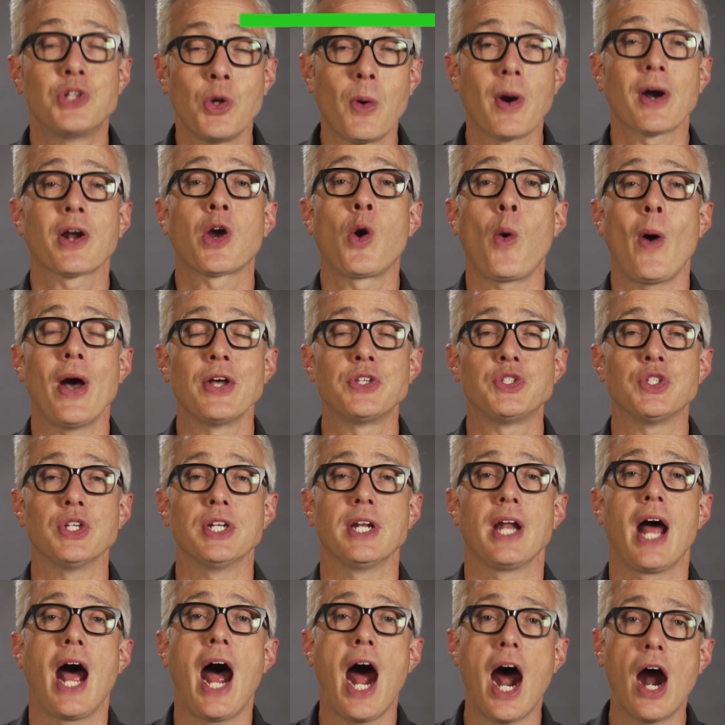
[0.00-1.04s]
to our
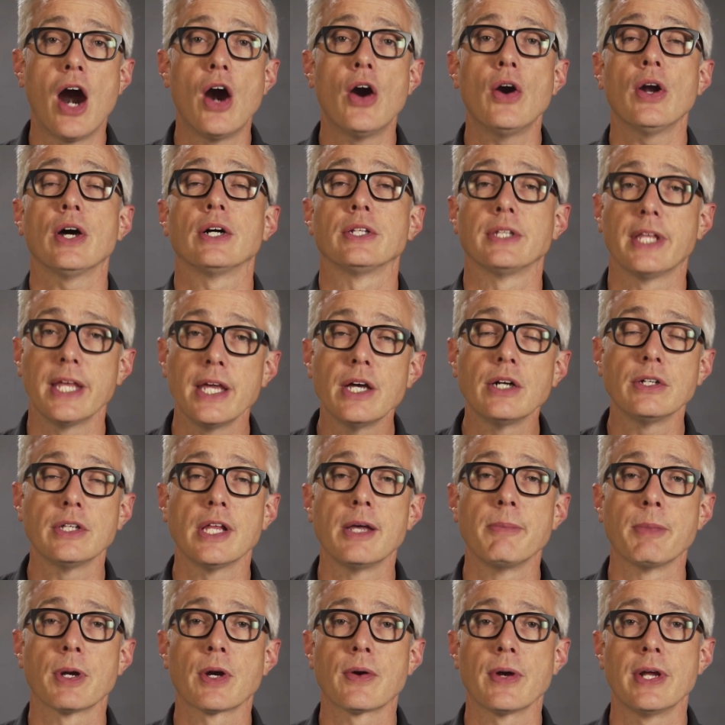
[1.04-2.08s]
question, are illegal
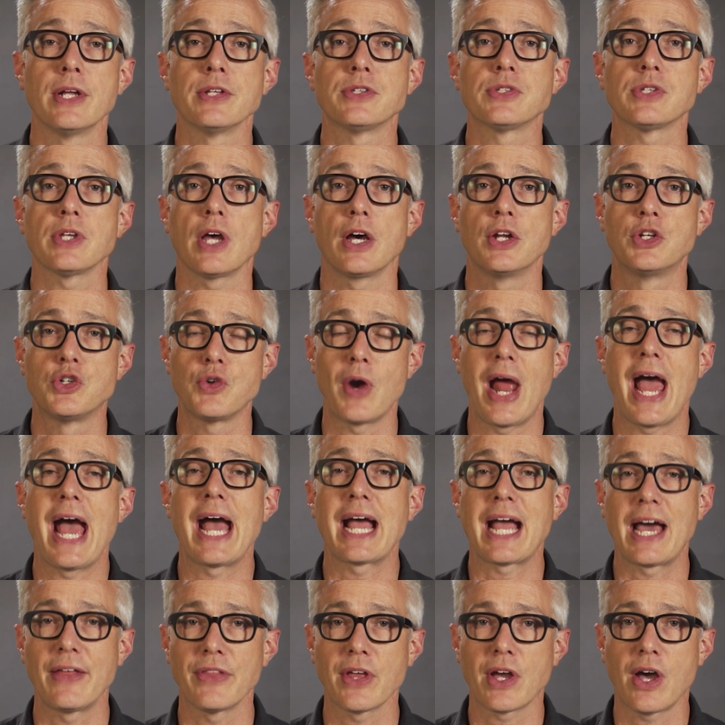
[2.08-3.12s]
immigrants a
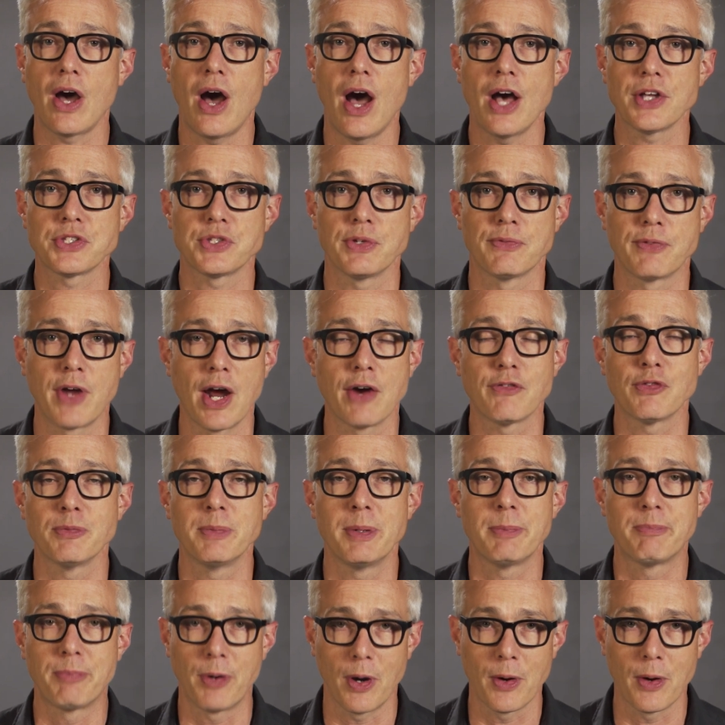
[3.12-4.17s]
drag on the cost of government